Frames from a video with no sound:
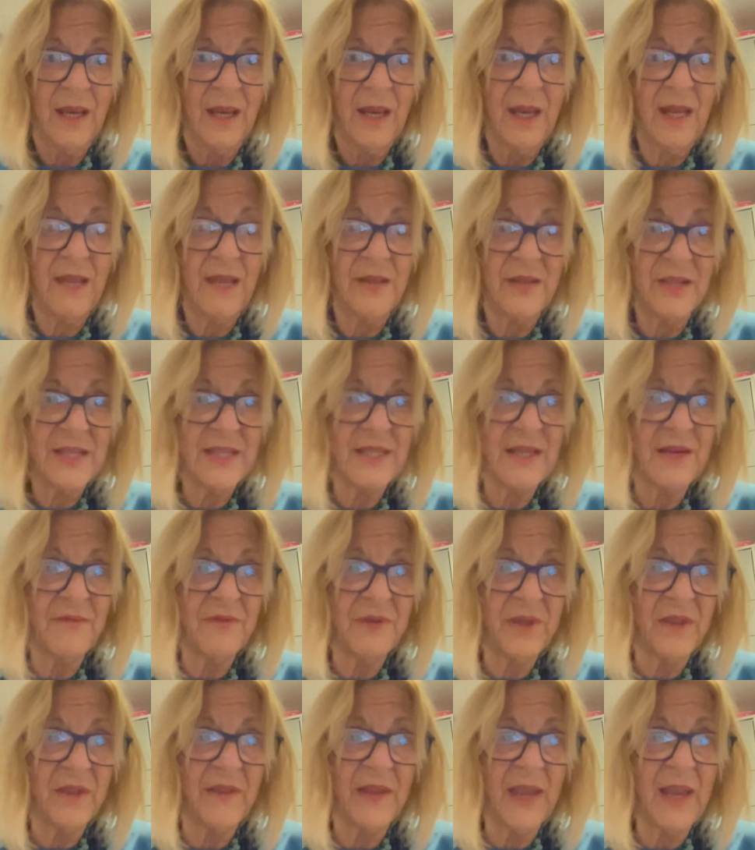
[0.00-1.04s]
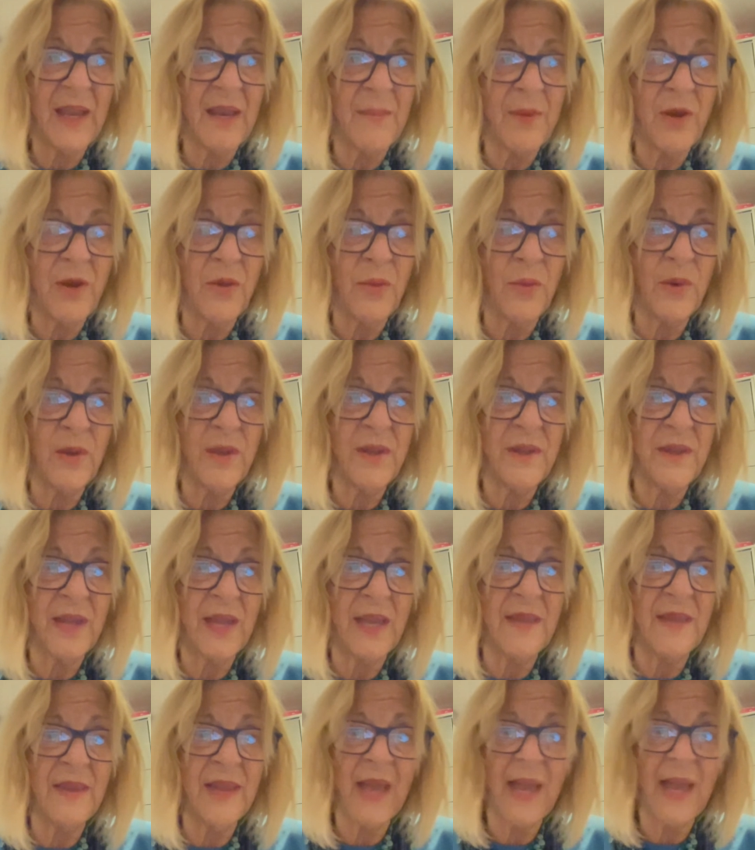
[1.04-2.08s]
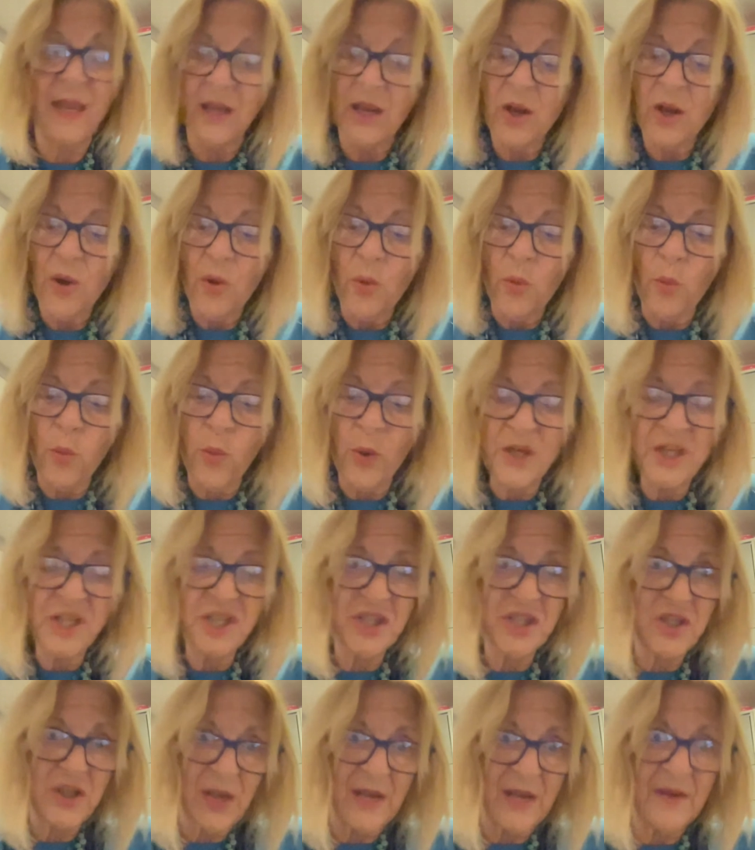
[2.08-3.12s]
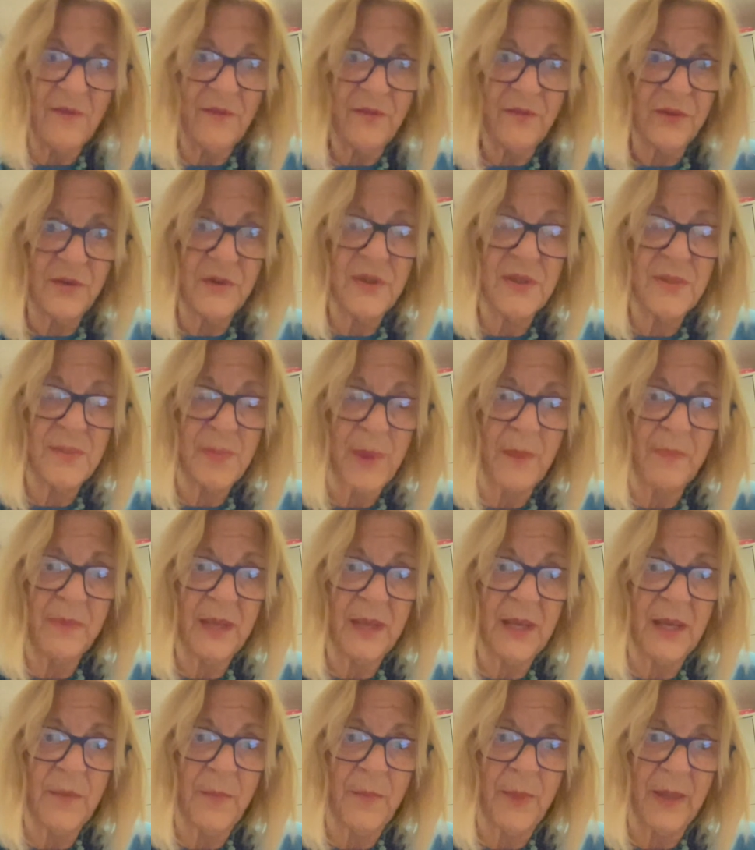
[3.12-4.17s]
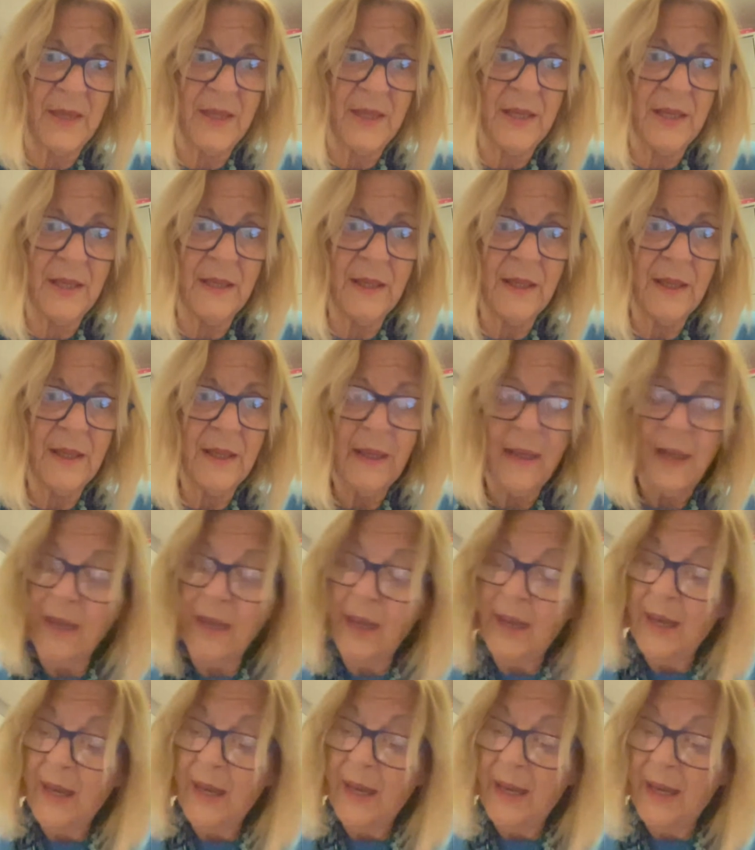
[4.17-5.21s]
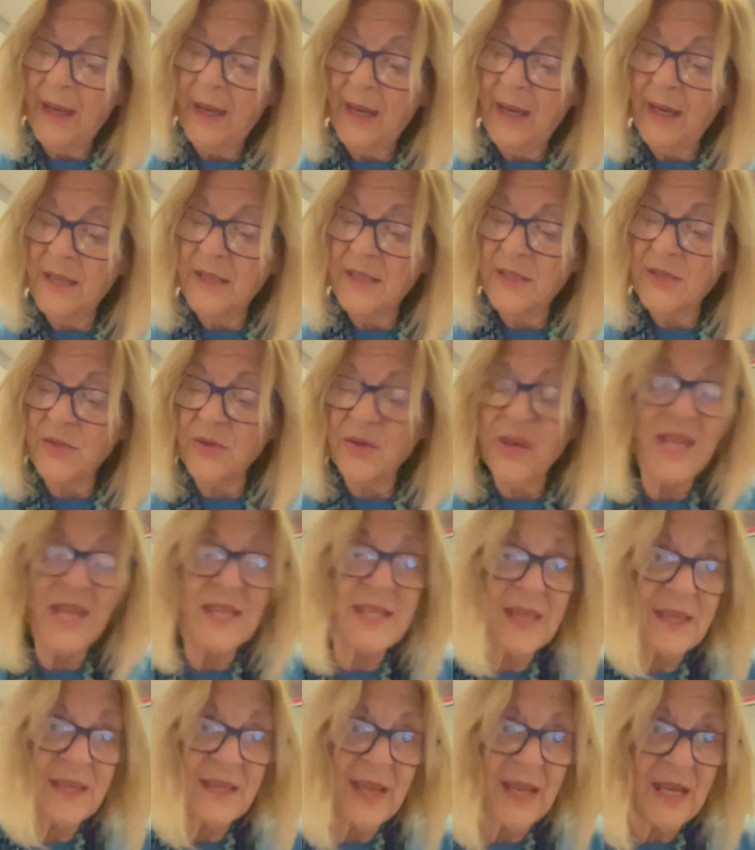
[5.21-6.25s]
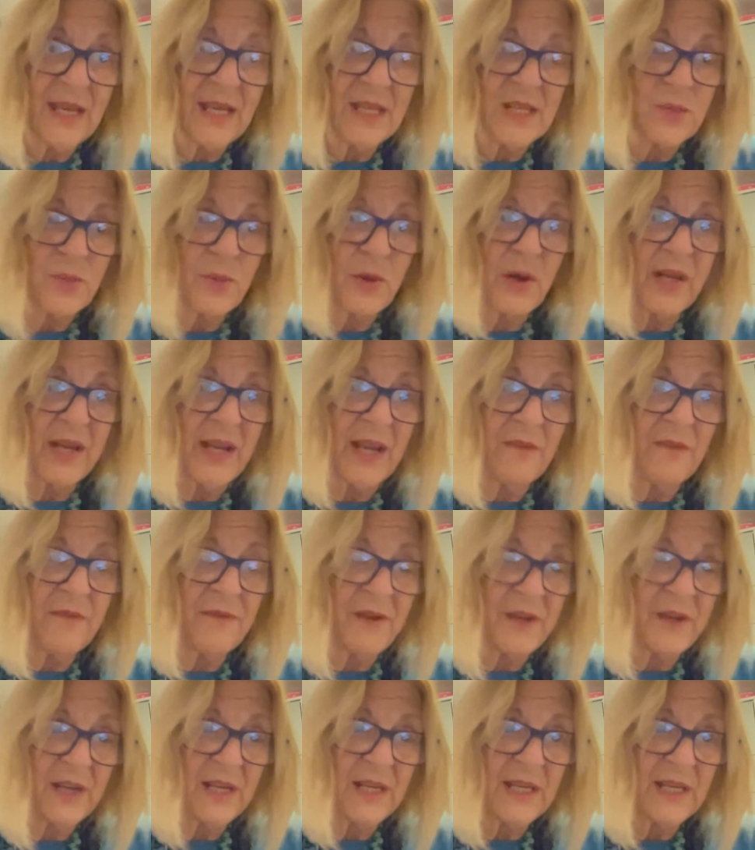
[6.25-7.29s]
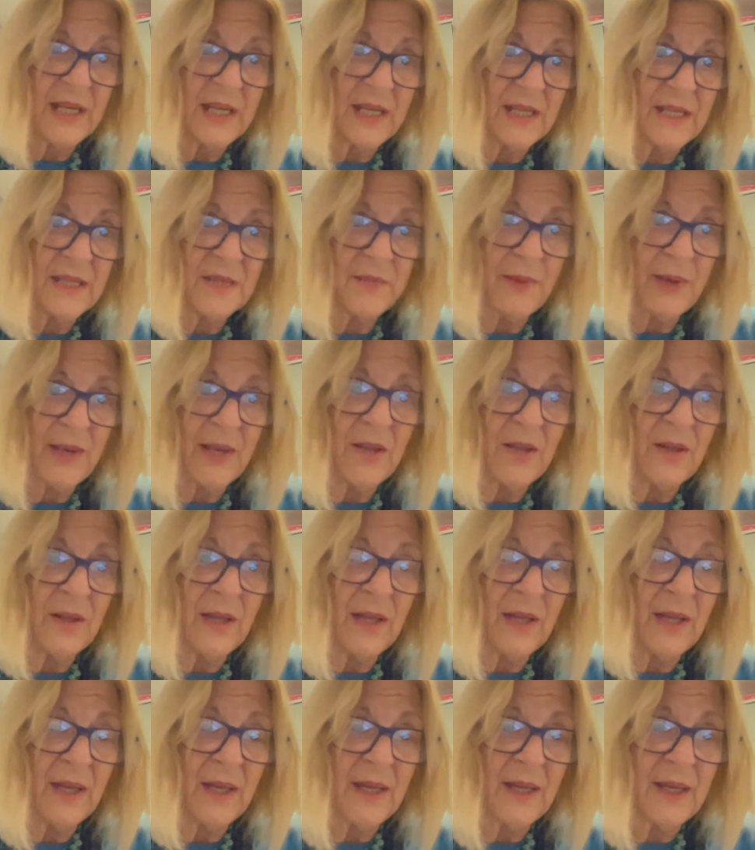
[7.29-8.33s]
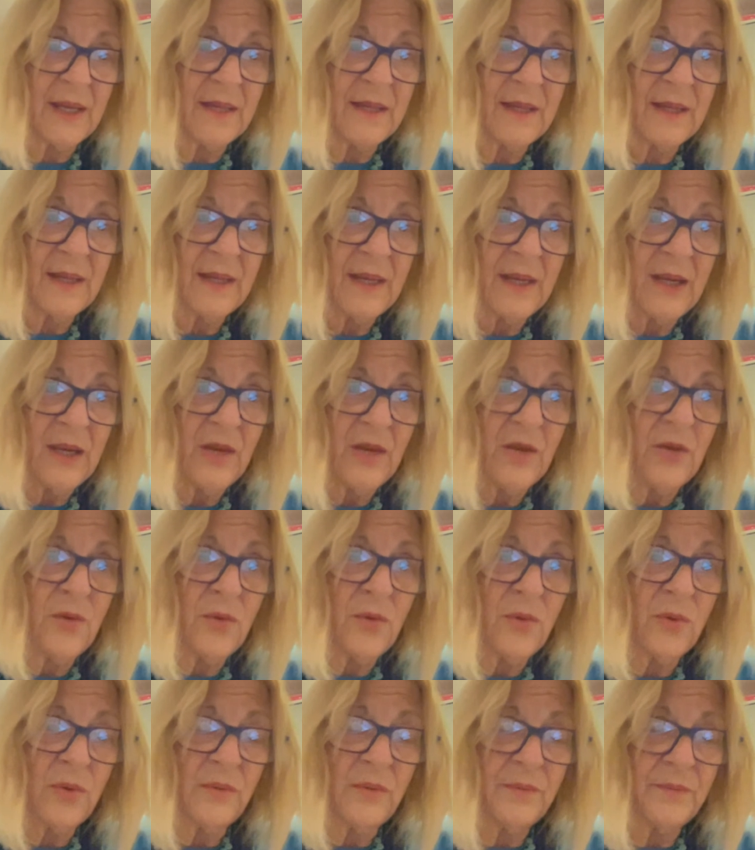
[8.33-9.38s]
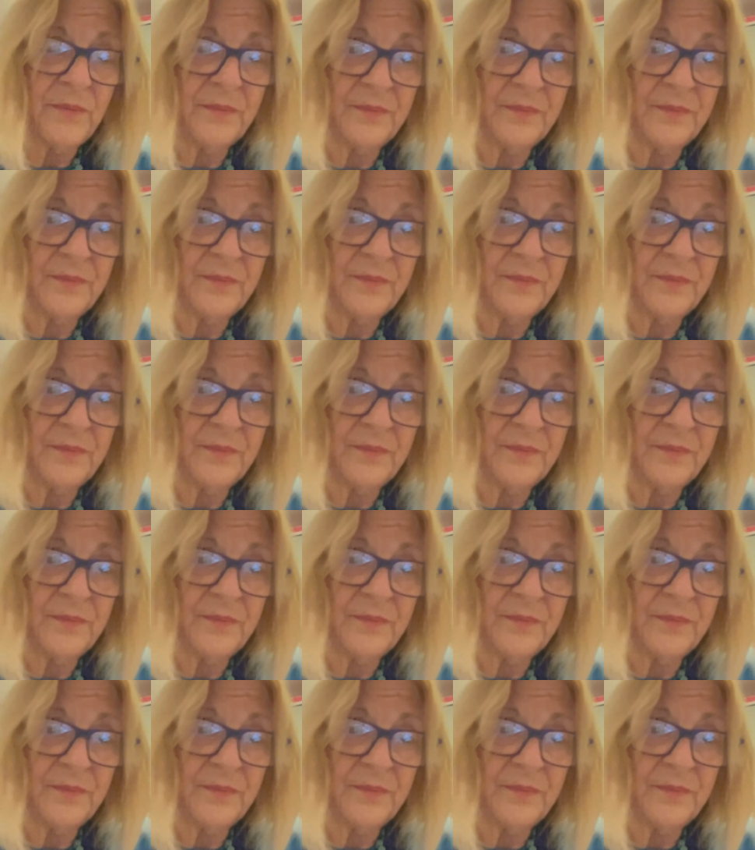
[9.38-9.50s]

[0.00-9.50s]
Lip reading: The stuff that they come out with in that wish to influence public opinion. So yes, I think it's worrying for India as well. You know,